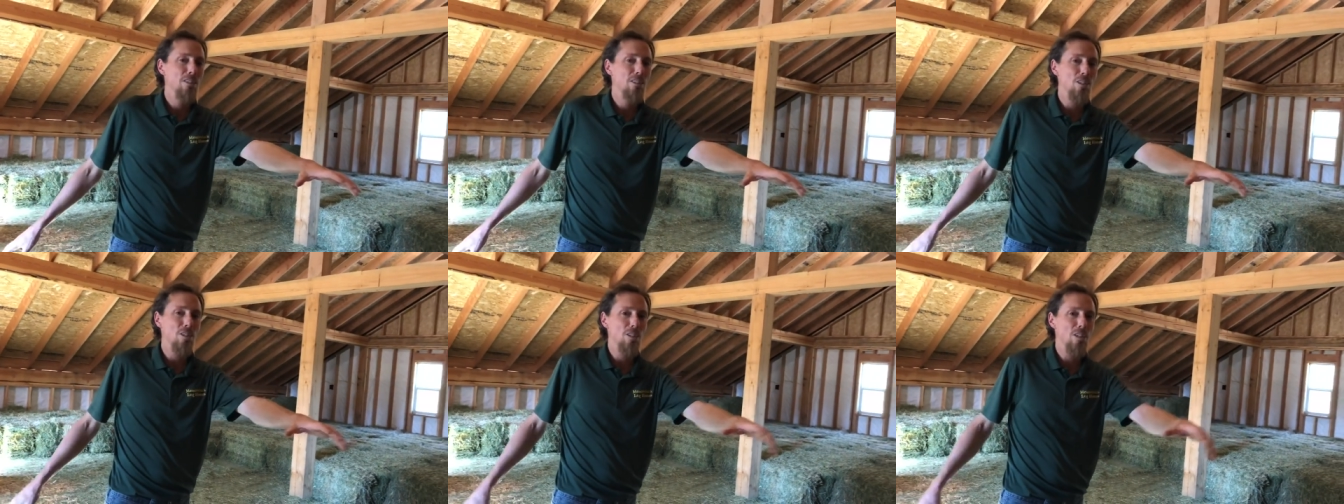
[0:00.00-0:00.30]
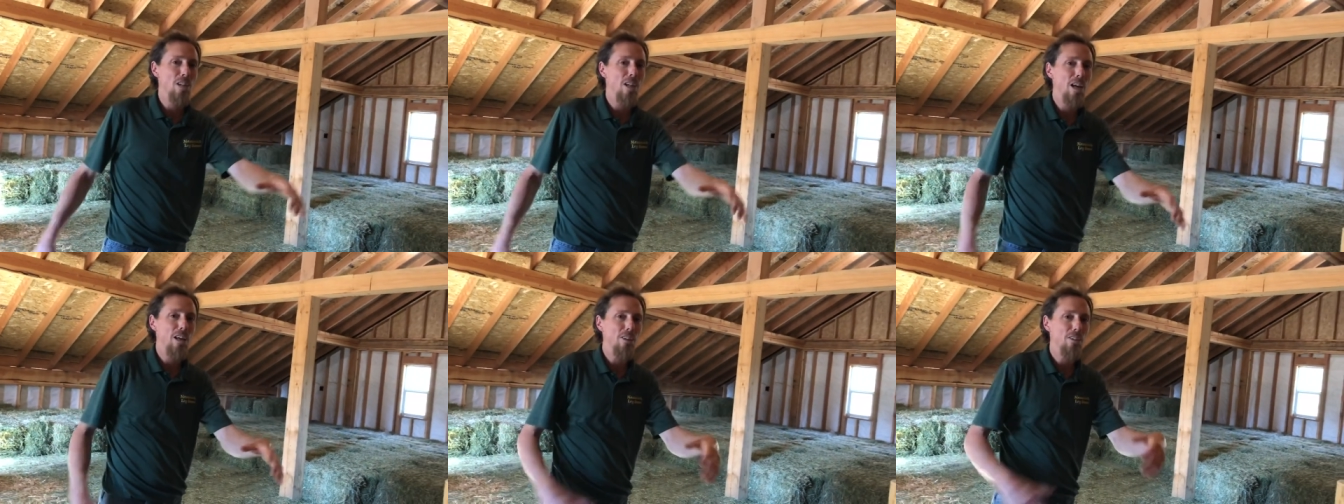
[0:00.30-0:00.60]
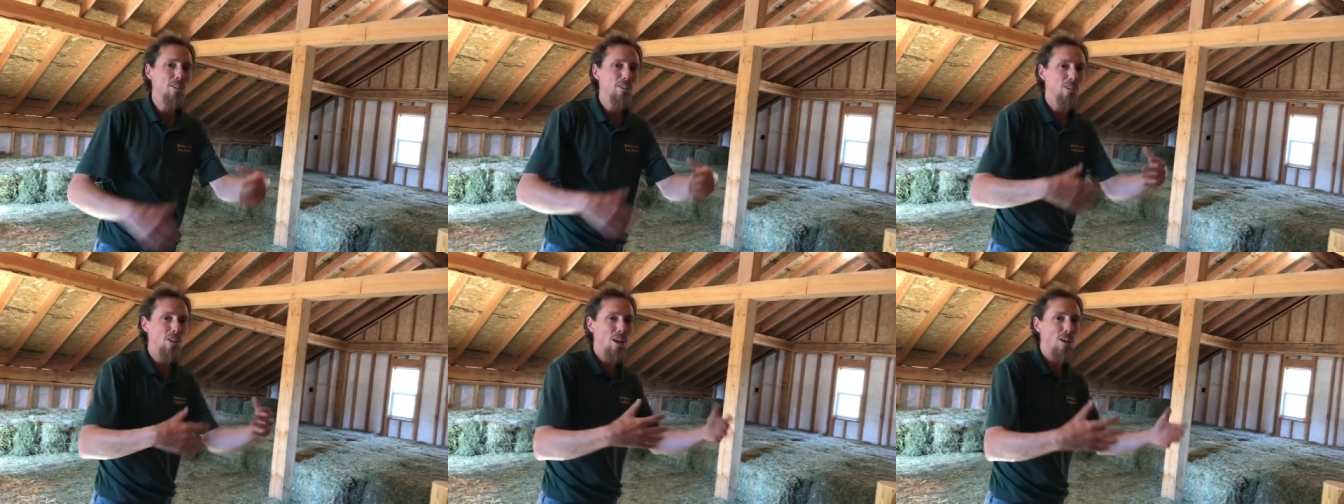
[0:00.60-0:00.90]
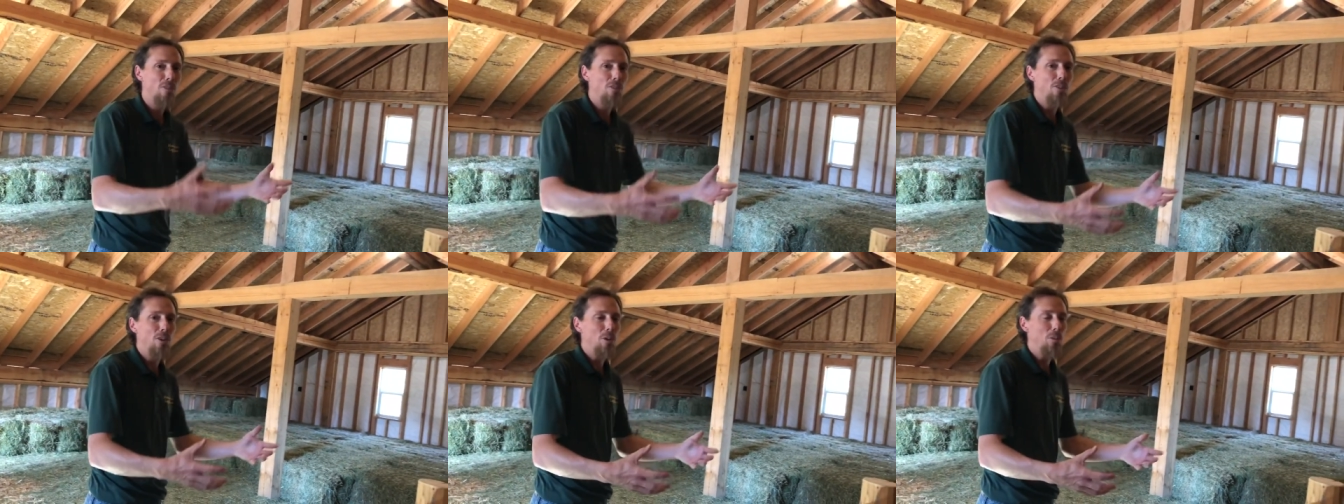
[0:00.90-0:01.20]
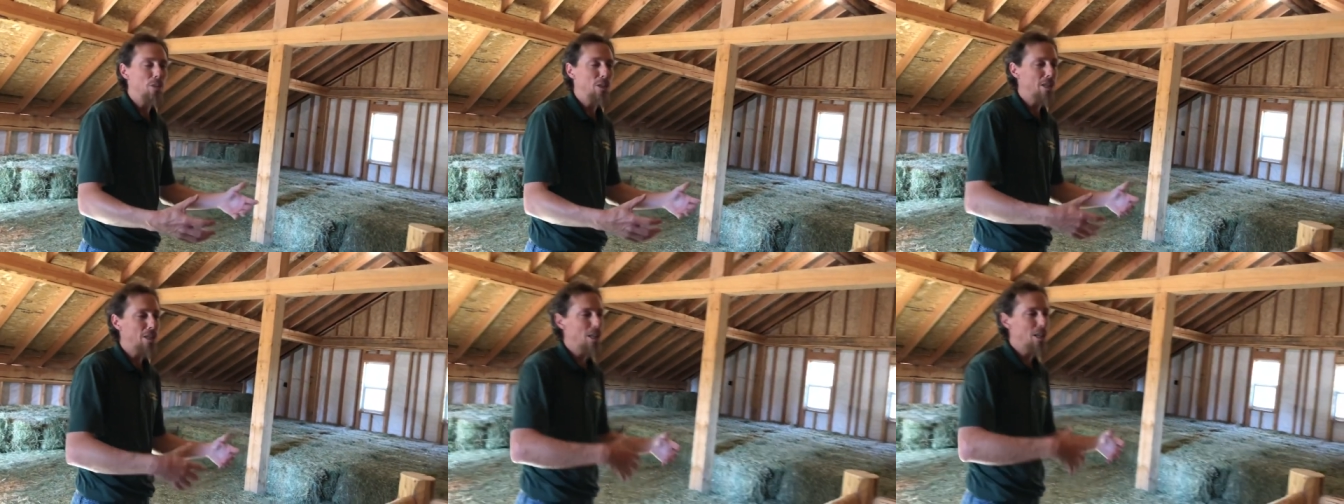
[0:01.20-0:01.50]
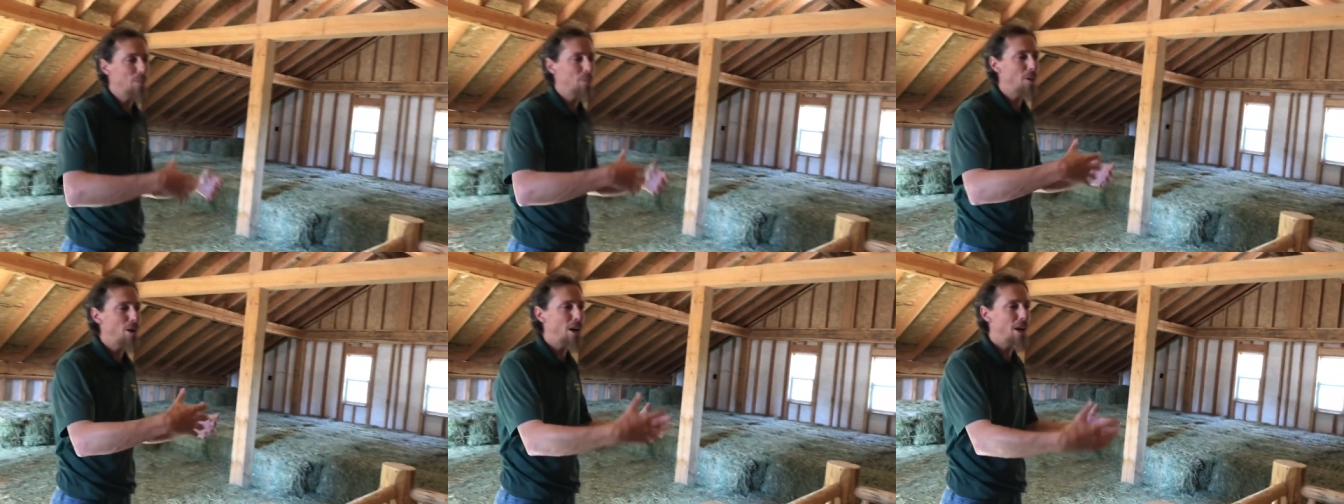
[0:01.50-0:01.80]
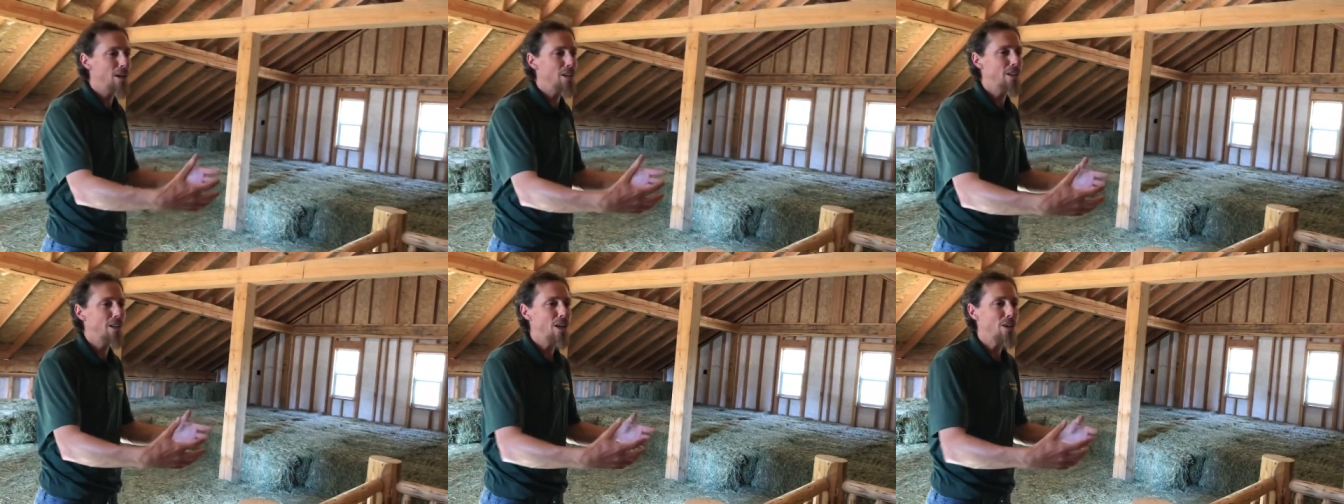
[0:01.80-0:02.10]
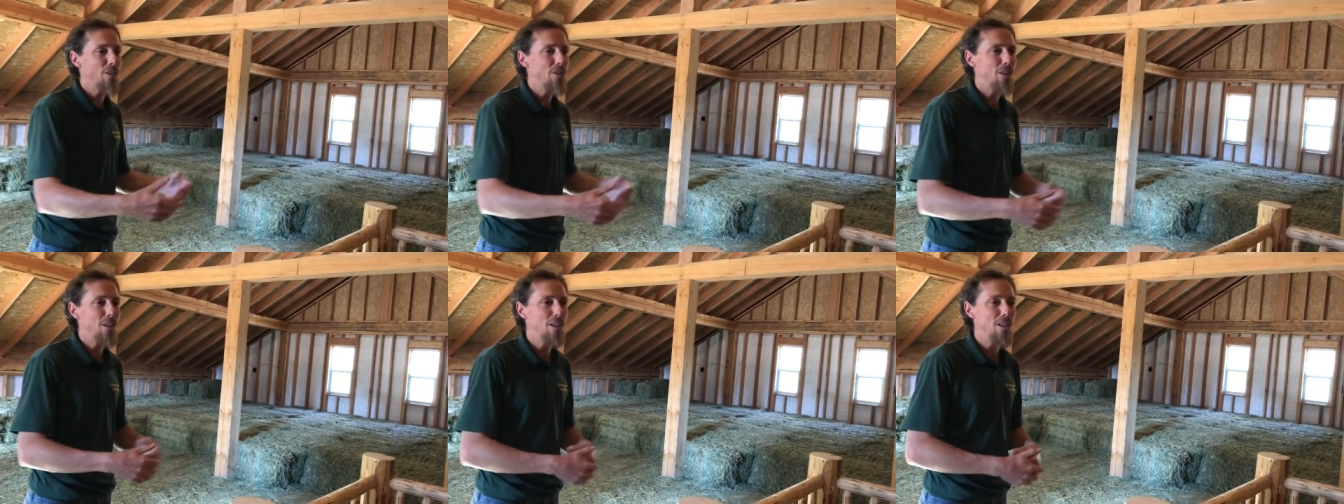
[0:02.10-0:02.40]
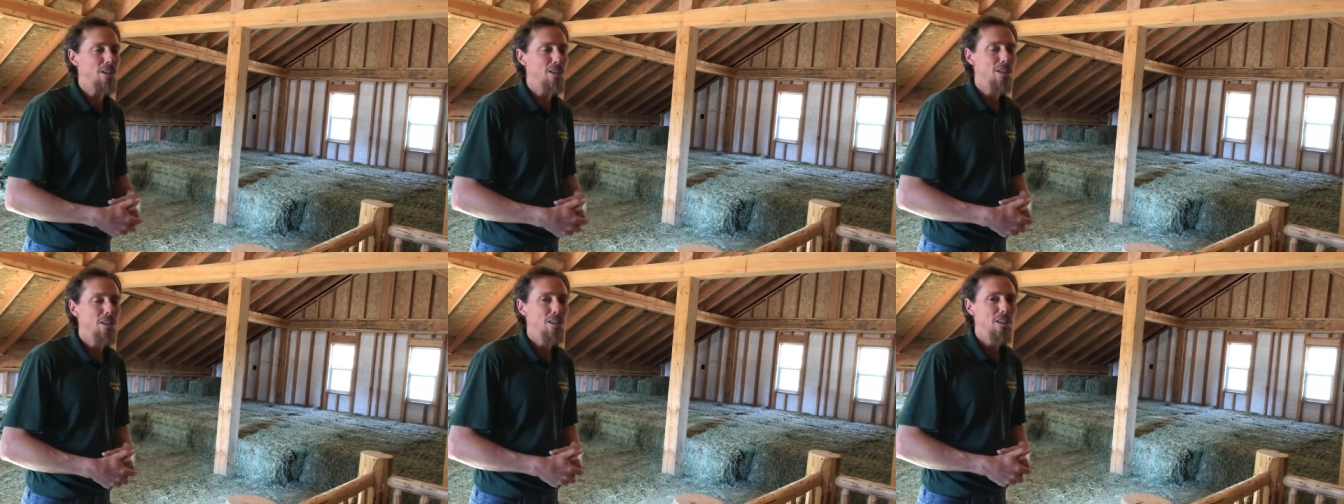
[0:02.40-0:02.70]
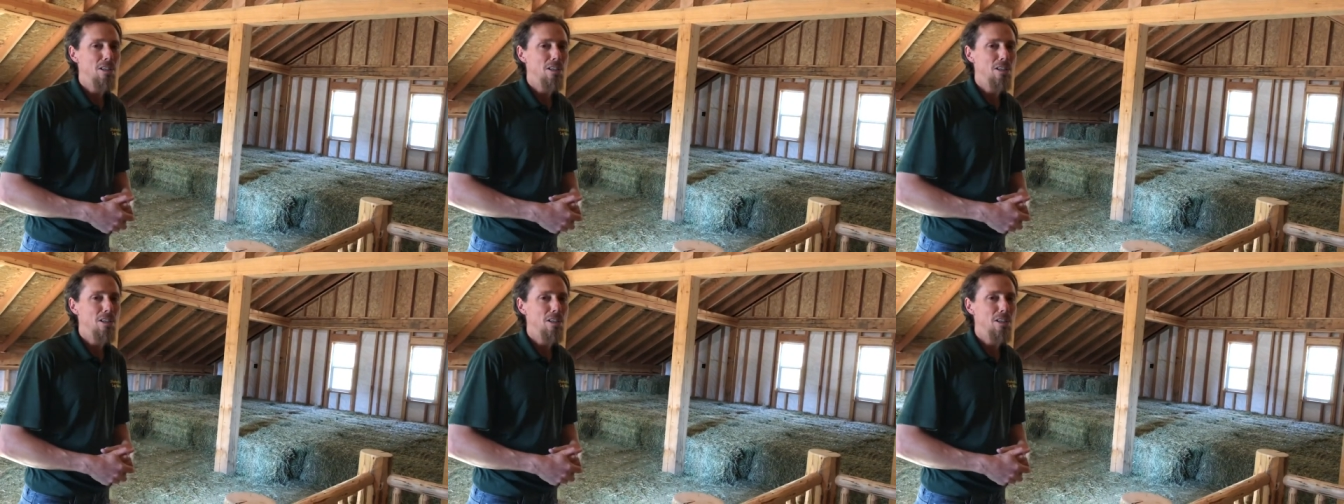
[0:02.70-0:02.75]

There's a lot of stuff that we kind of piled out there.